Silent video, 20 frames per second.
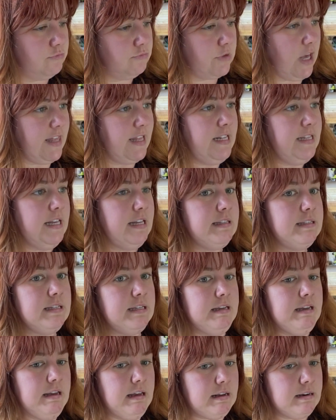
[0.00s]
I think that's
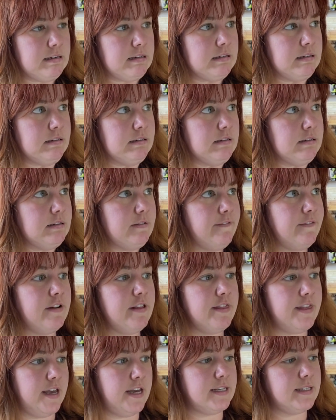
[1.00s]
it for
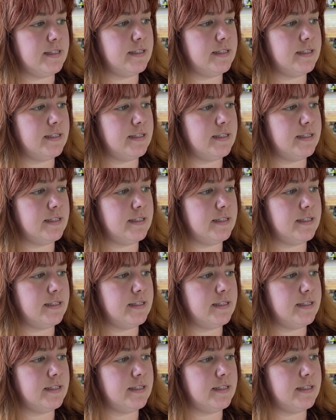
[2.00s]
this.